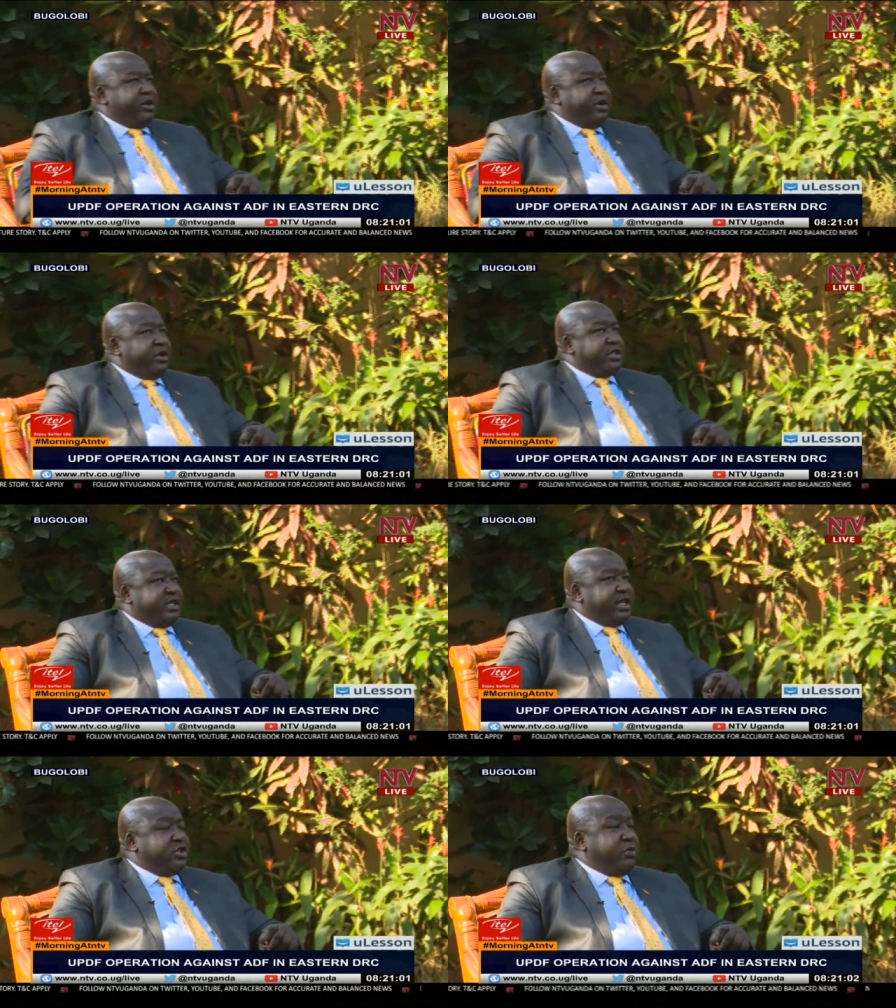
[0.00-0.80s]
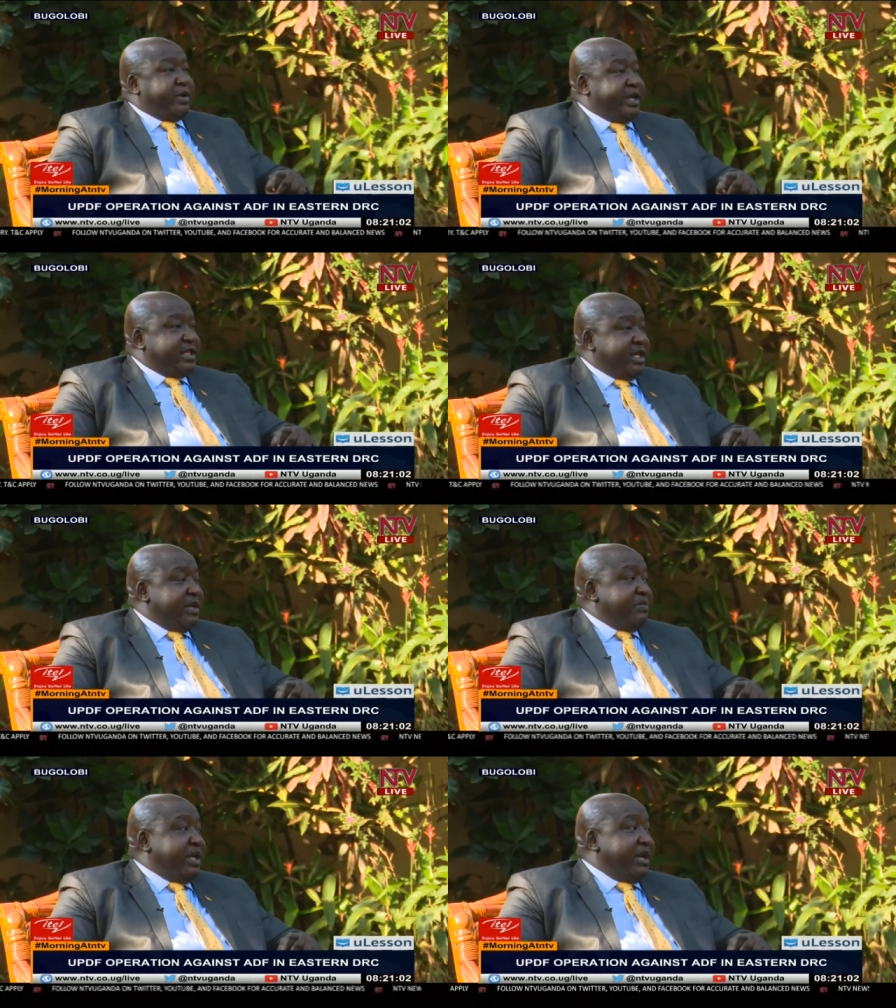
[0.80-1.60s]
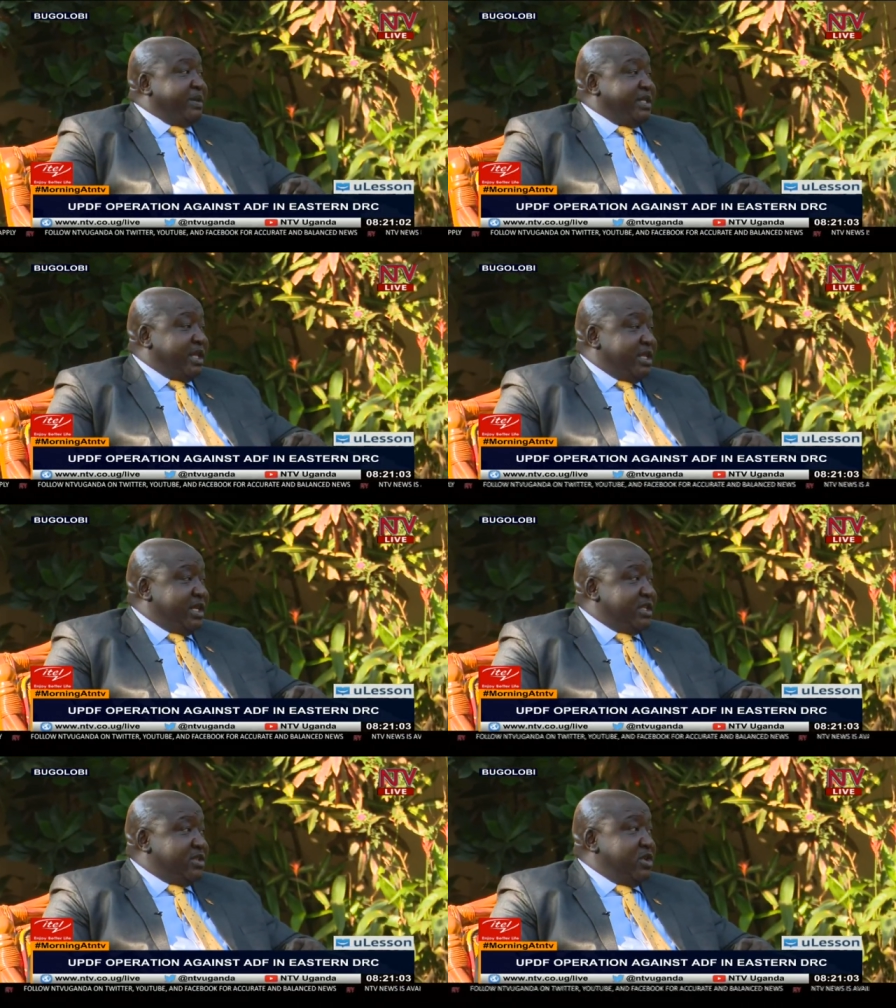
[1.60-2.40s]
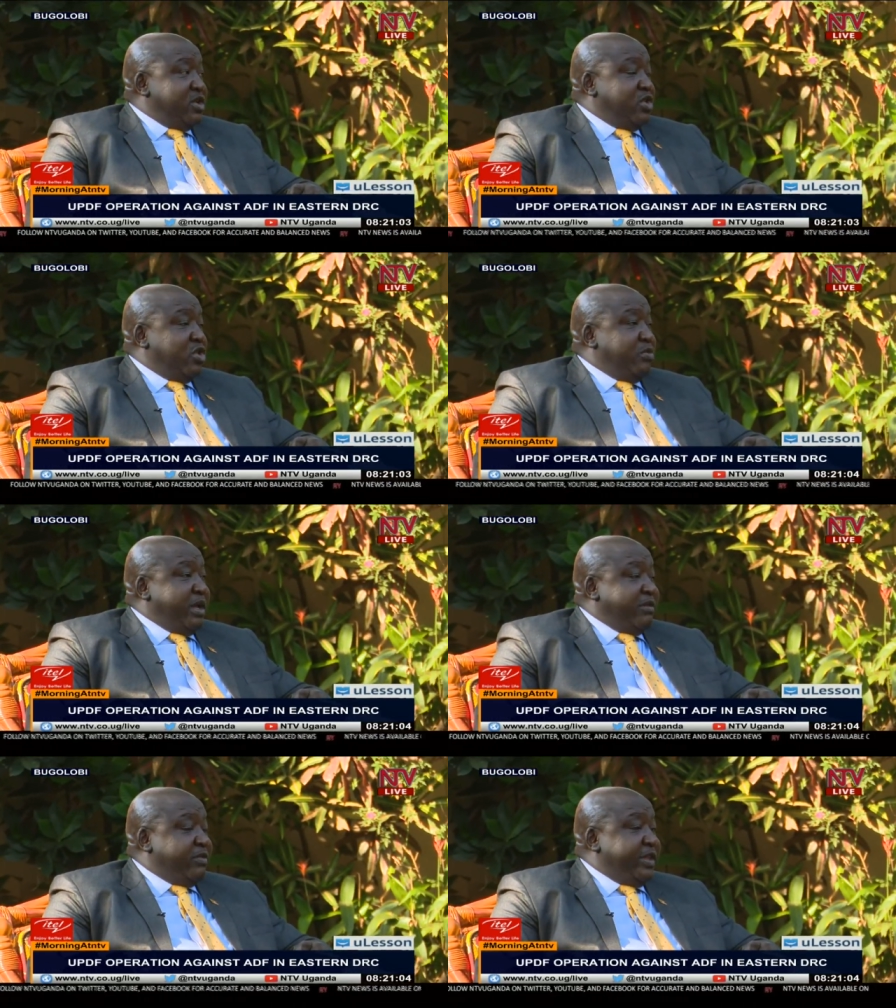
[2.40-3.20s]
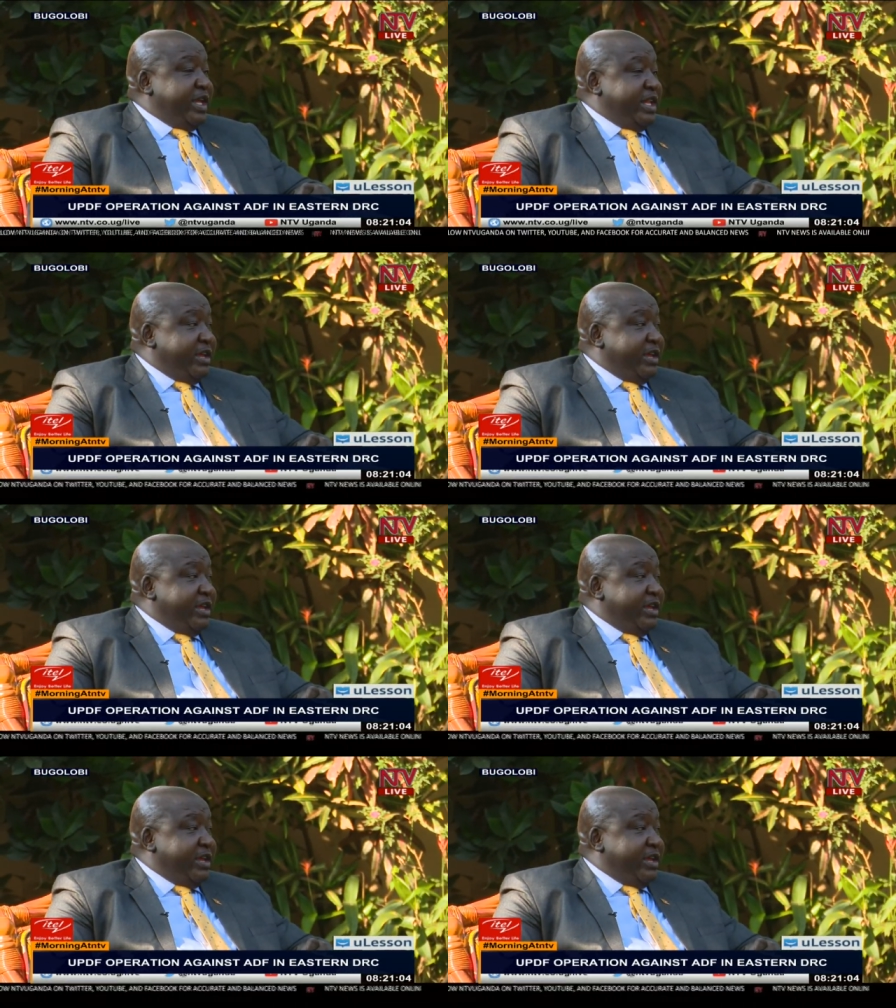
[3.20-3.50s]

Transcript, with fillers: be uh, cells operating and picking up intelligence on behalf of the A